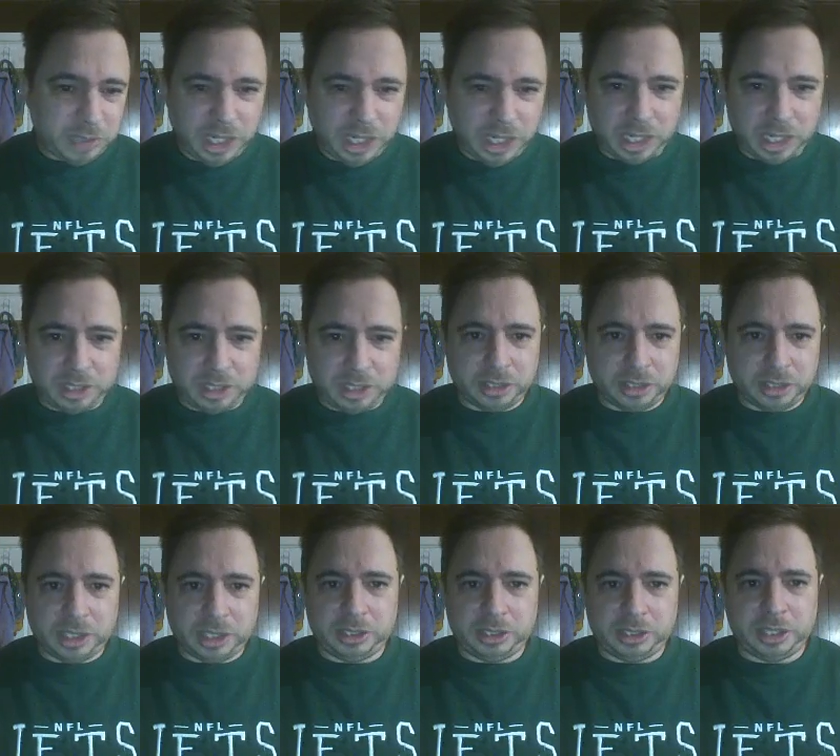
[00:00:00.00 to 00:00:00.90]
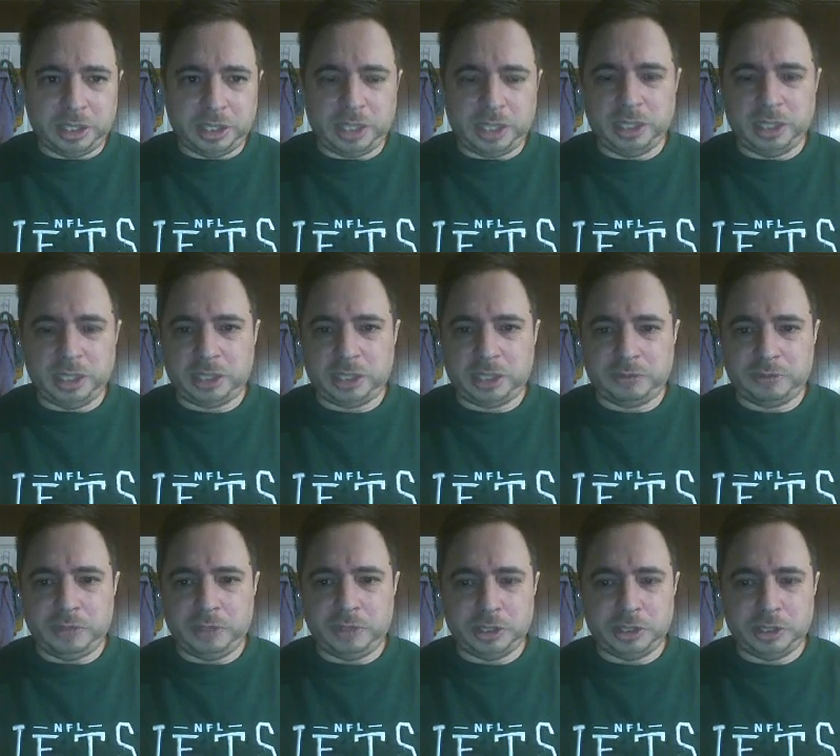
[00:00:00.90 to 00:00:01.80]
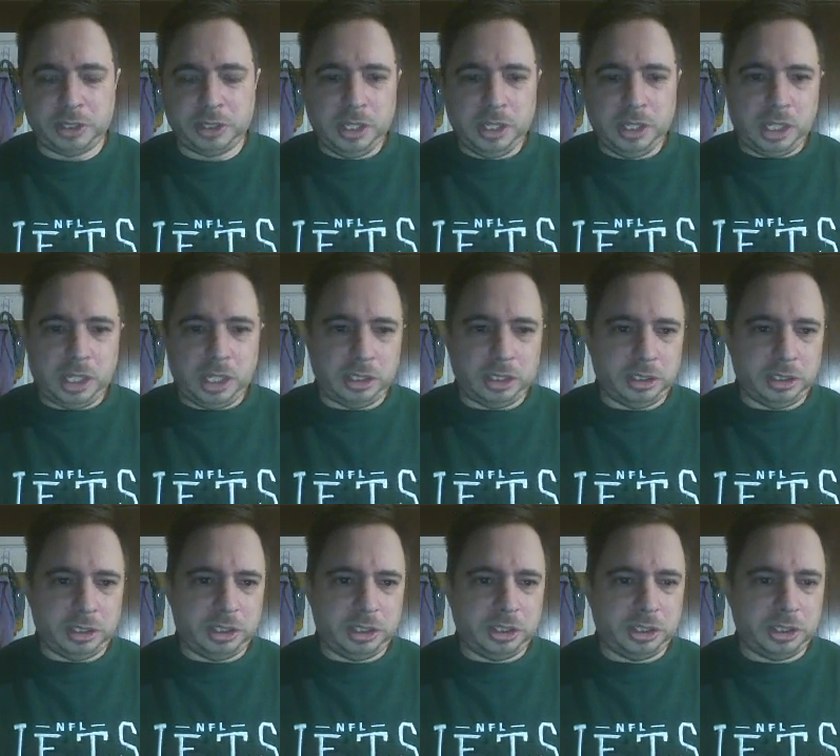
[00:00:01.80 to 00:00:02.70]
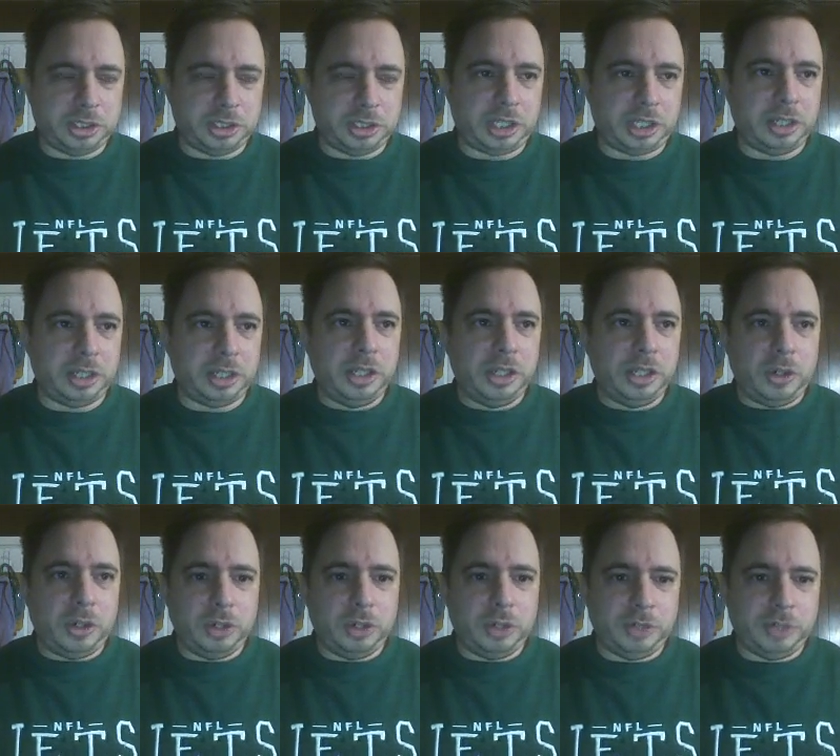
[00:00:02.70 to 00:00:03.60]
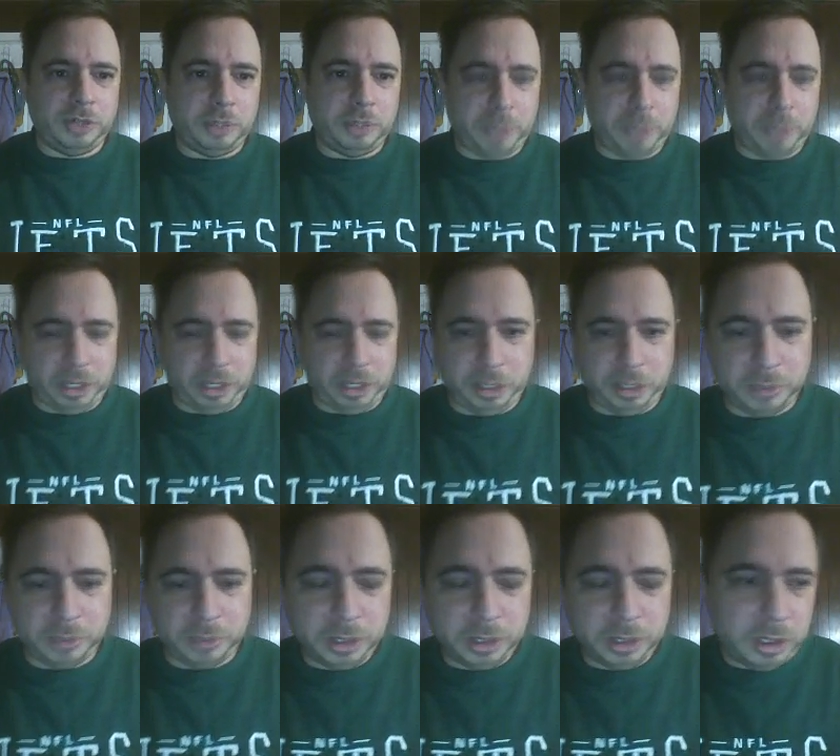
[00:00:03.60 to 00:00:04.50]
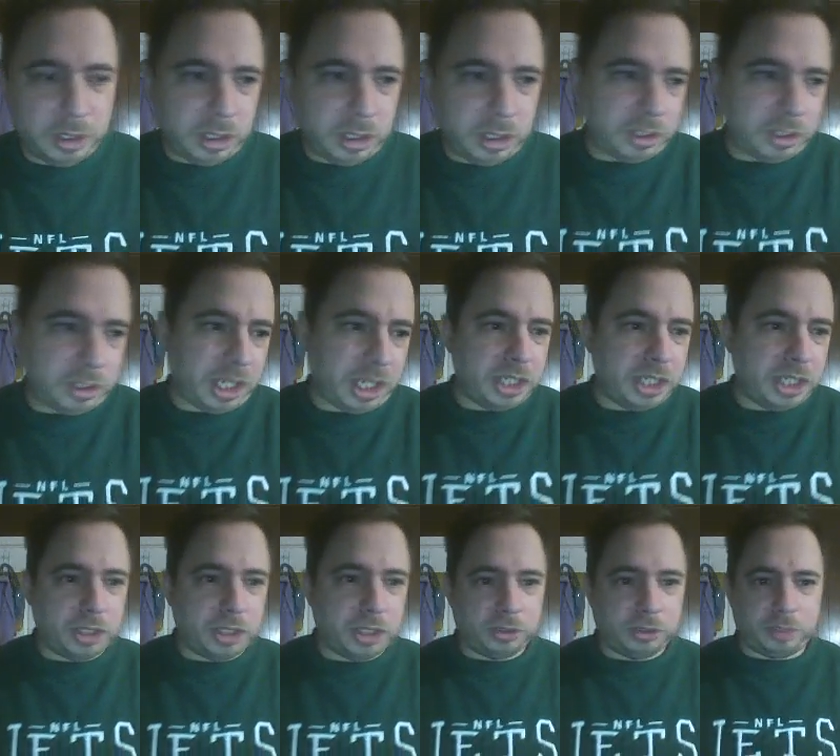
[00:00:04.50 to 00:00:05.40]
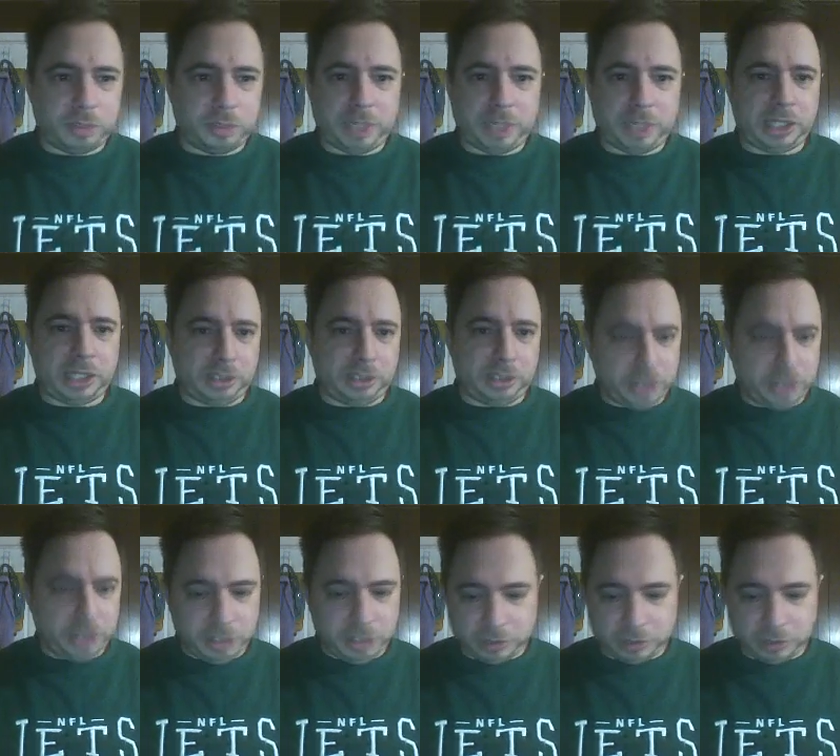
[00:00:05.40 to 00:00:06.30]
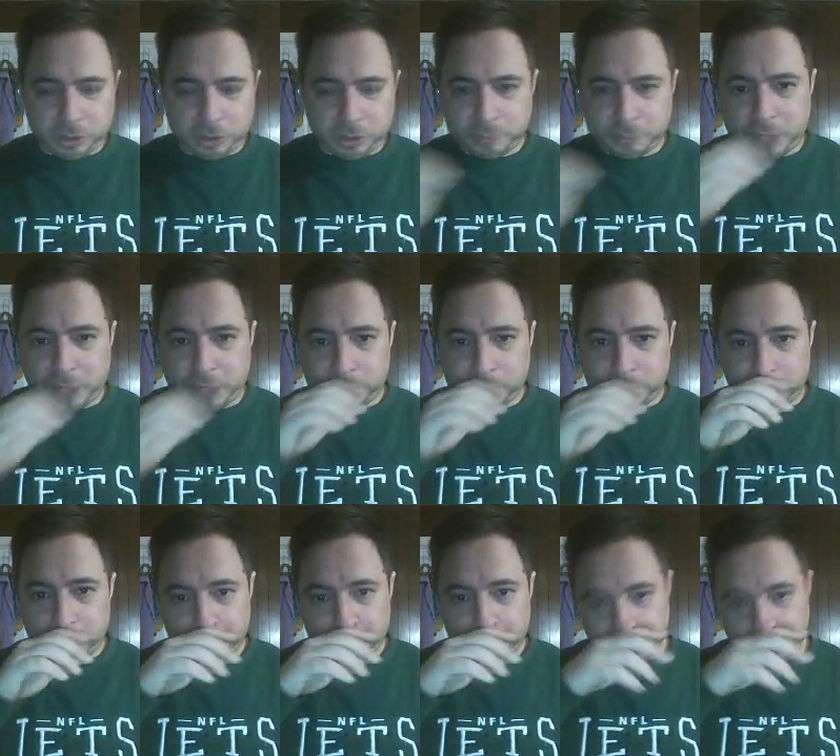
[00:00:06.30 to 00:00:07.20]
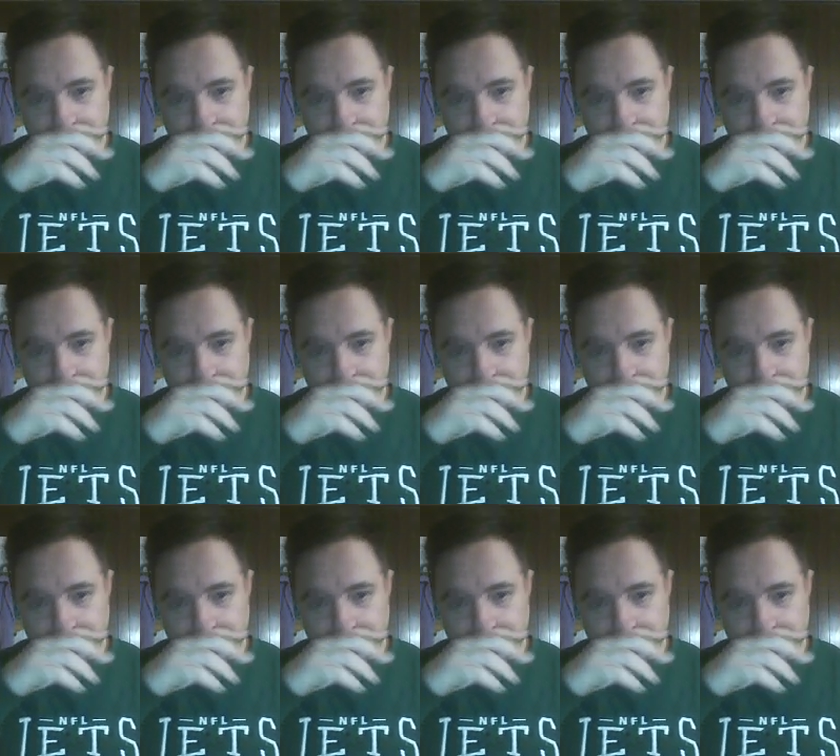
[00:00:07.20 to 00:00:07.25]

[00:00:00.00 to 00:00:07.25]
I, I didn't like the I didn't like the finish. I, I think she just had RVD pin him, and Cage goes to the back and leaves and goes bye bye with